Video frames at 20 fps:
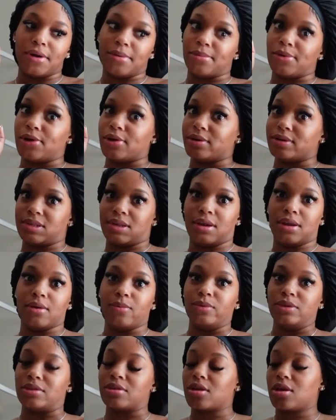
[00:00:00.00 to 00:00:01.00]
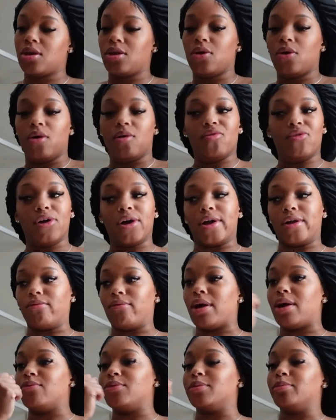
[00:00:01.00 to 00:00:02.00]
Them girls and that was walking
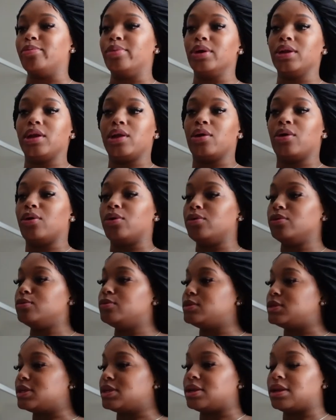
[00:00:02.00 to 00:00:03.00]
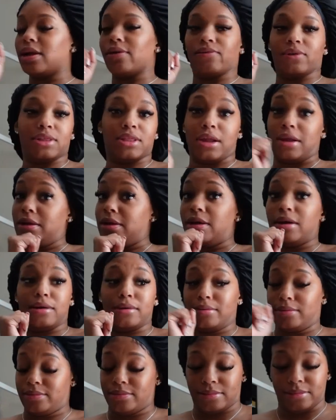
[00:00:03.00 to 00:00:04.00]
around with bullet holes and everything.
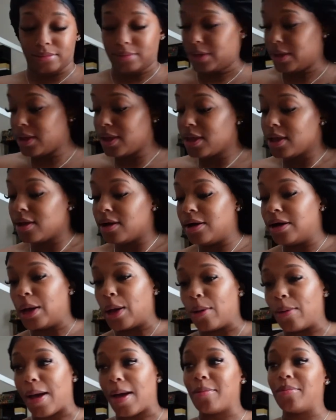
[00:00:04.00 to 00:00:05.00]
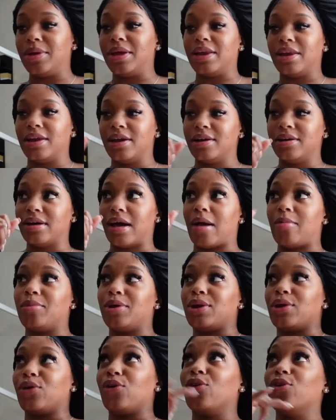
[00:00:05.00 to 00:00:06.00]
um, I've been there. I've
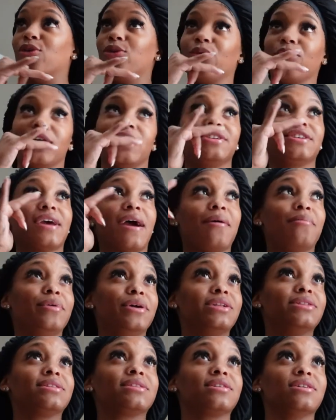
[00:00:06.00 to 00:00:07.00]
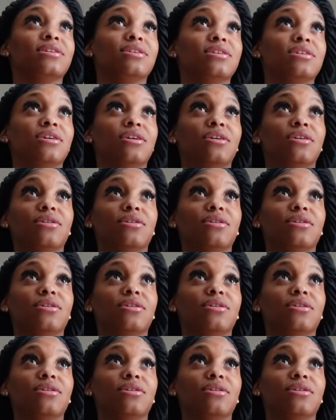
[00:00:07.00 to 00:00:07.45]
been to Gold Rush. I've been to...